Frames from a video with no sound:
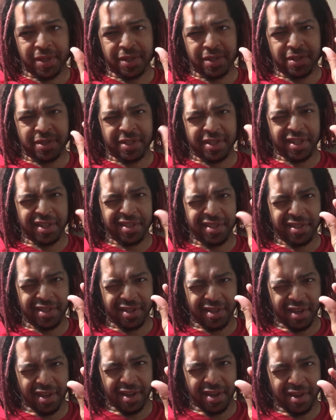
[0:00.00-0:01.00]
in
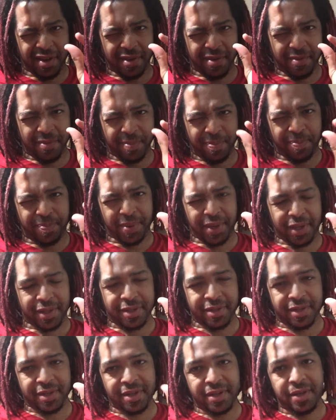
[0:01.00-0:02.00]
just a
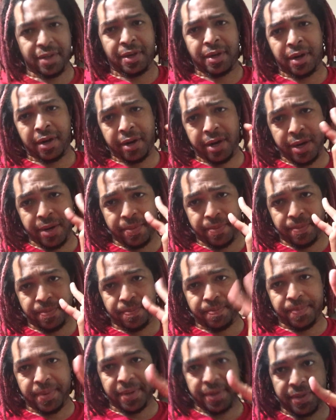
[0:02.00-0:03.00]
bit. All right,
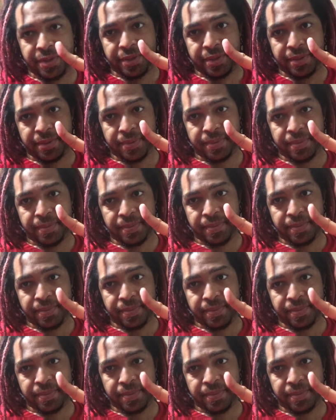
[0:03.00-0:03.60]
peace.